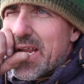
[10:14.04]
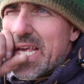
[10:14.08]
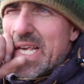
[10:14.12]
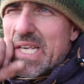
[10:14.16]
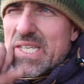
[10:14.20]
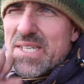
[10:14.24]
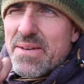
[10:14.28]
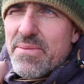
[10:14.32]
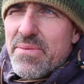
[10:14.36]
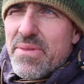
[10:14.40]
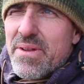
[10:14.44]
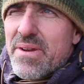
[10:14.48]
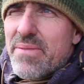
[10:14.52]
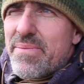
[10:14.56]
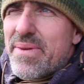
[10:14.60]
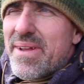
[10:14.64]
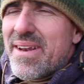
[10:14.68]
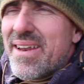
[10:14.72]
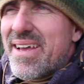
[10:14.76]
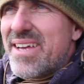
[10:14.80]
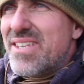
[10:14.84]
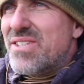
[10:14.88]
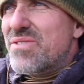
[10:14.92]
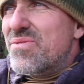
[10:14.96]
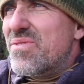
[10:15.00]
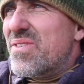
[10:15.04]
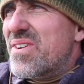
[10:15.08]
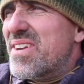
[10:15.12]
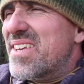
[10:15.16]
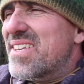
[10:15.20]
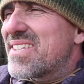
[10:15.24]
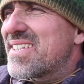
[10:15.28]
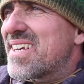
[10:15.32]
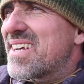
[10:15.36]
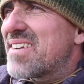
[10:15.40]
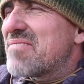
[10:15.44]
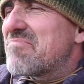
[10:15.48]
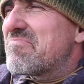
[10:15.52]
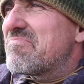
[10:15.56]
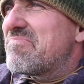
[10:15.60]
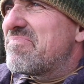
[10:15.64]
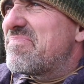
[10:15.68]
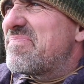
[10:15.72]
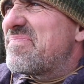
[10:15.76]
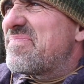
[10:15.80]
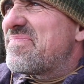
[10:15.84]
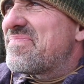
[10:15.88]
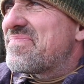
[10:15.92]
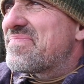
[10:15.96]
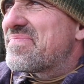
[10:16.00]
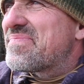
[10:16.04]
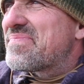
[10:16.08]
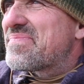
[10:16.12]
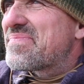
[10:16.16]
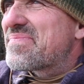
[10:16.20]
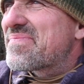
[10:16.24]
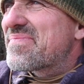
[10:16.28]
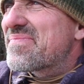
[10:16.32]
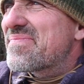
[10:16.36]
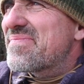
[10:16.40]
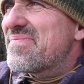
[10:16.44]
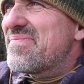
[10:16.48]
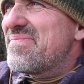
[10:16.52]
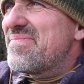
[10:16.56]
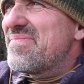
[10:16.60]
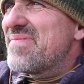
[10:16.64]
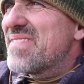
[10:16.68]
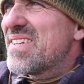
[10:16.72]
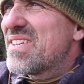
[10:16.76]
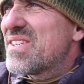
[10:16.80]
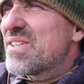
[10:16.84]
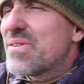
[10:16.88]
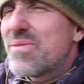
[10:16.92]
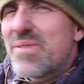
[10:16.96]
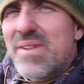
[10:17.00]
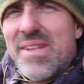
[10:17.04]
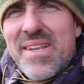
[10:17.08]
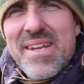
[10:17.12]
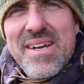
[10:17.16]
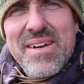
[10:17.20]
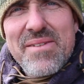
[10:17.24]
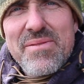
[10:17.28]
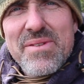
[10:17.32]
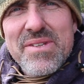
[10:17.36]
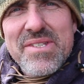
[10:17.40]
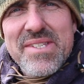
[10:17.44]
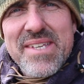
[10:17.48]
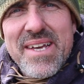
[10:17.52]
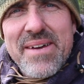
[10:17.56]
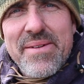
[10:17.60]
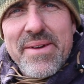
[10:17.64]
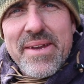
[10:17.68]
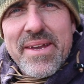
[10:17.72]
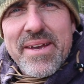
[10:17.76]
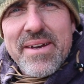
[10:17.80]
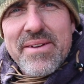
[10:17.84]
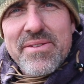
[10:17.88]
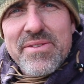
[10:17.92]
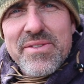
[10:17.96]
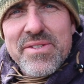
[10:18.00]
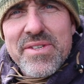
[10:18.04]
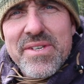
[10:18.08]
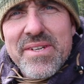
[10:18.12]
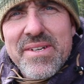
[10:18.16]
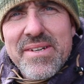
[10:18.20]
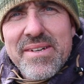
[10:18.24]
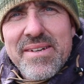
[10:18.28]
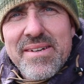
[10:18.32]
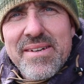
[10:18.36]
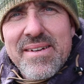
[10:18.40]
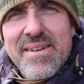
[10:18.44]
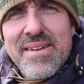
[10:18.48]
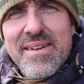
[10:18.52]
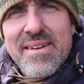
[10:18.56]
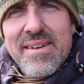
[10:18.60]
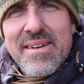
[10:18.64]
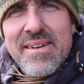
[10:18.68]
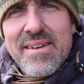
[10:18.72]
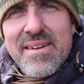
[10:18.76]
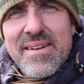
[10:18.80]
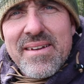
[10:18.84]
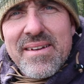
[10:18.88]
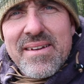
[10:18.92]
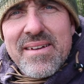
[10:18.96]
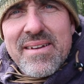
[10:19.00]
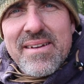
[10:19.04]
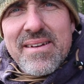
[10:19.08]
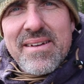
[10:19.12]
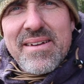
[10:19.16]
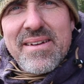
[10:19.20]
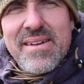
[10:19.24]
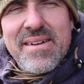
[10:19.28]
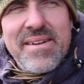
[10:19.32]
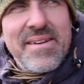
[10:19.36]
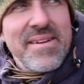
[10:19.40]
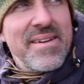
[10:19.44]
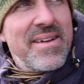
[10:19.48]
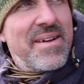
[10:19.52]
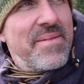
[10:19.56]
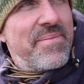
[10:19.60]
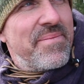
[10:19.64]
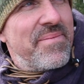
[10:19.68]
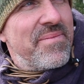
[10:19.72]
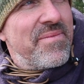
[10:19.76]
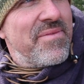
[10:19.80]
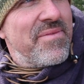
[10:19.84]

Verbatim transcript: and eat something a bit later on, he said. So we'll uh, we'll see how it goes, and um,